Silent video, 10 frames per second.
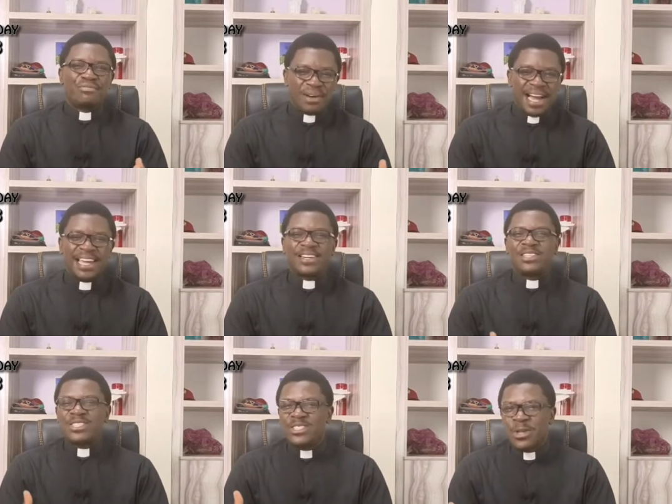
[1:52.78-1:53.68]

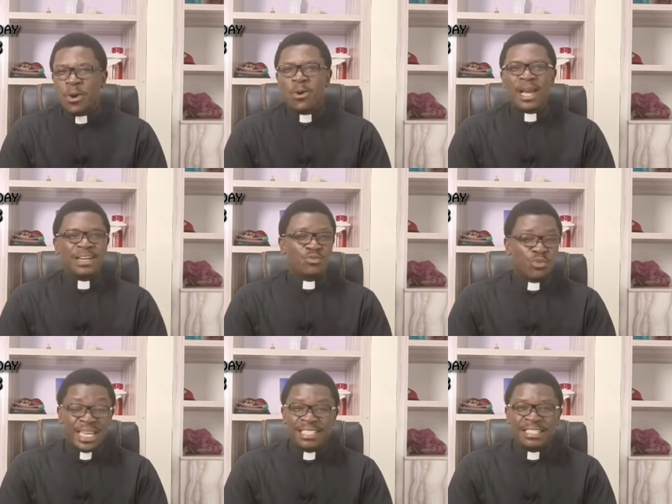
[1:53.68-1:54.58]
fire, snow and
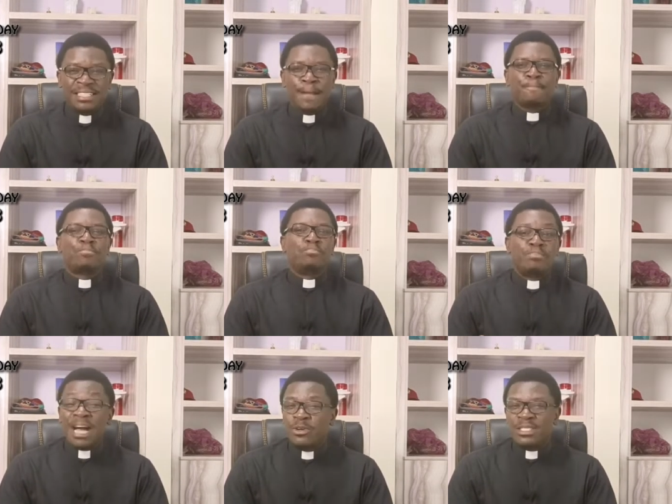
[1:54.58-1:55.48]
wind,
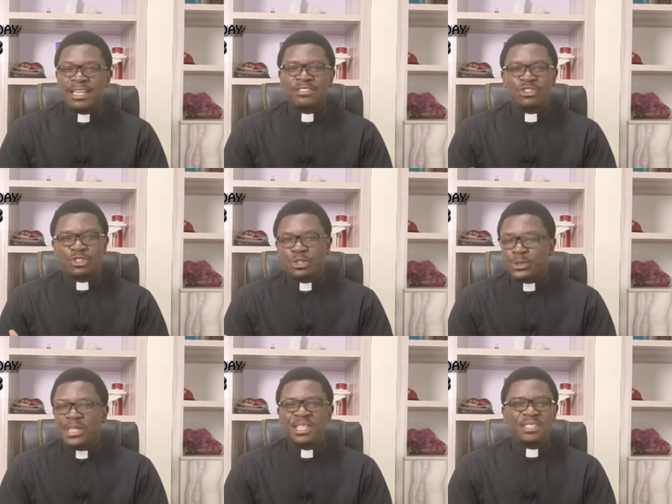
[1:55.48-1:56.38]
mountains,
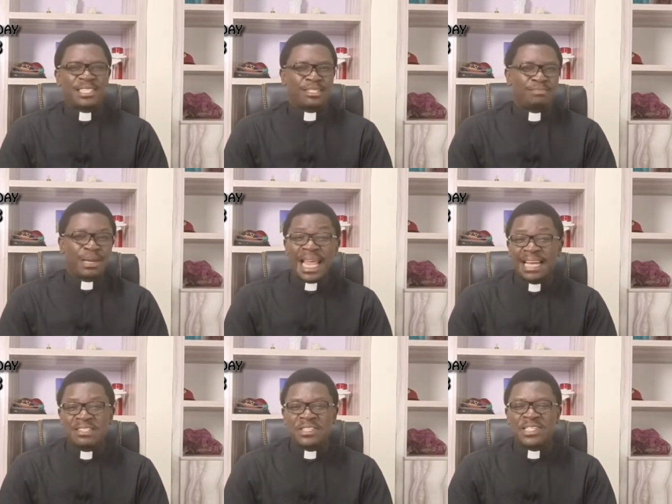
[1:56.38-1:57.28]
trees and
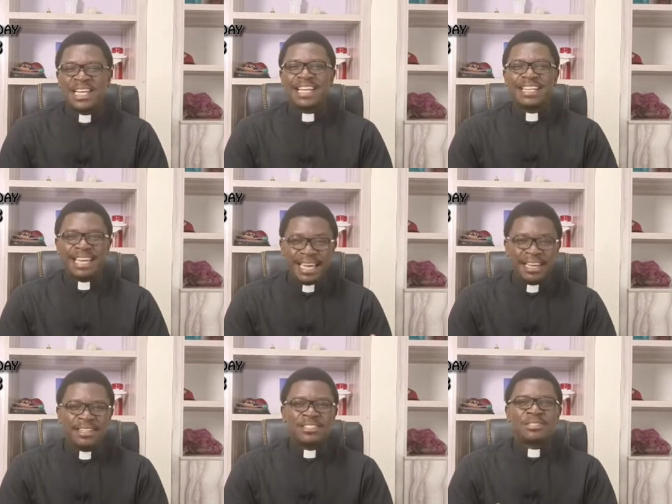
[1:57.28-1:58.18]
plants,
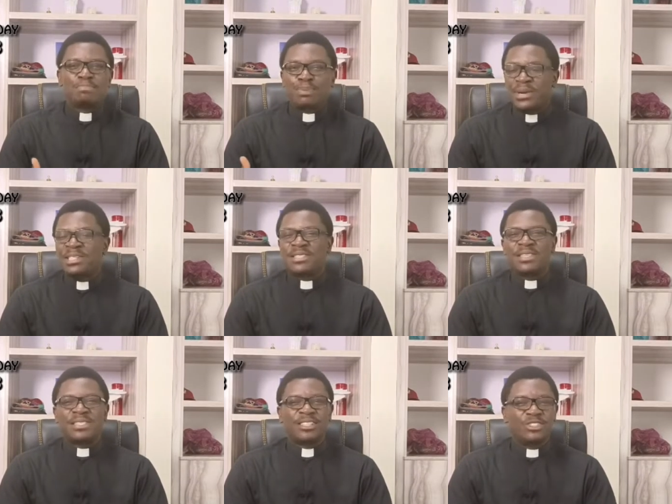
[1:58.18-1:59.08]
kings,
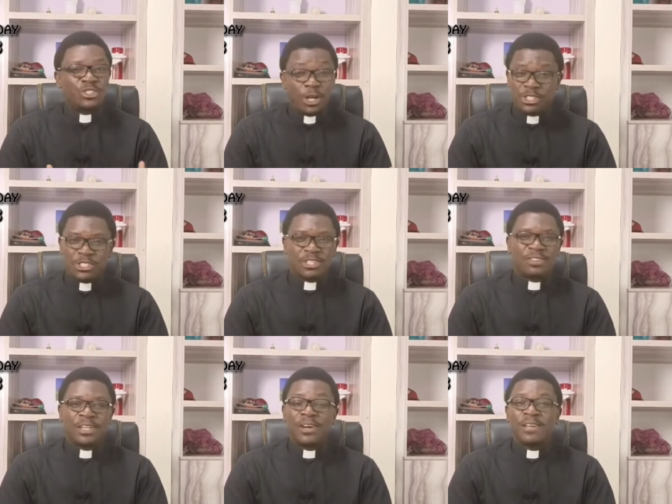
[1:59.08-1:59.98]
princes and judges
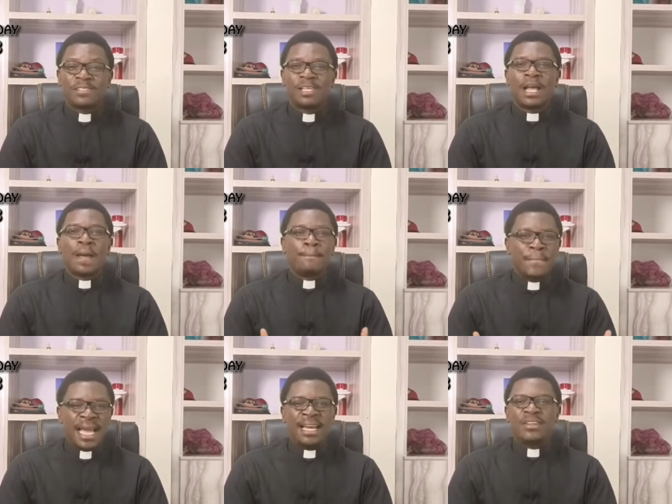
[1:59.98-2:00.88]
of the earth,
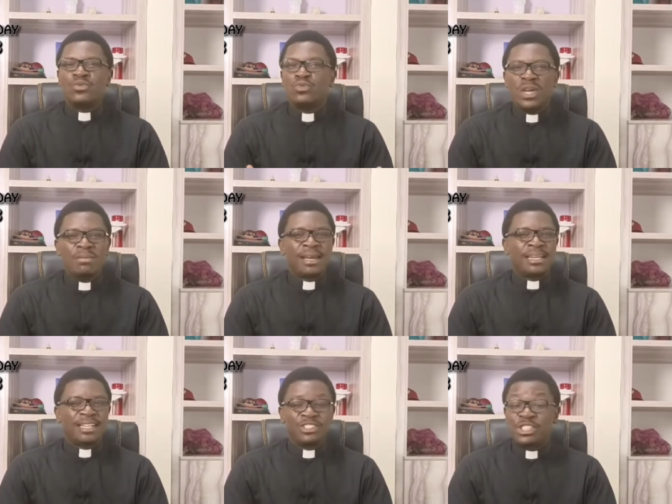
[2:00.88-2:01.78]
men,
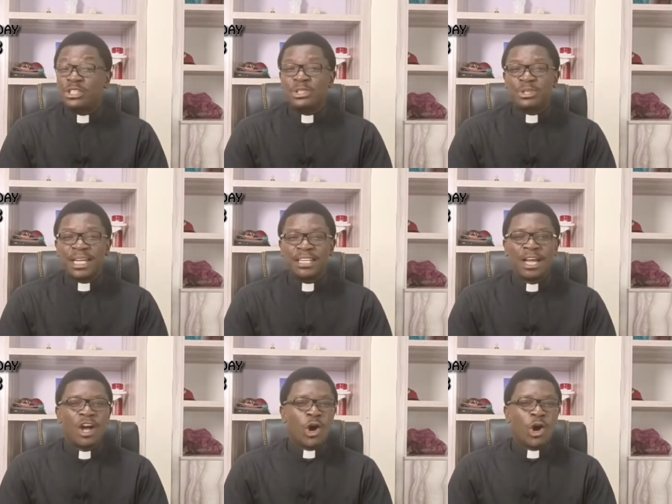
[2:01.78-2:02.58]
women and children,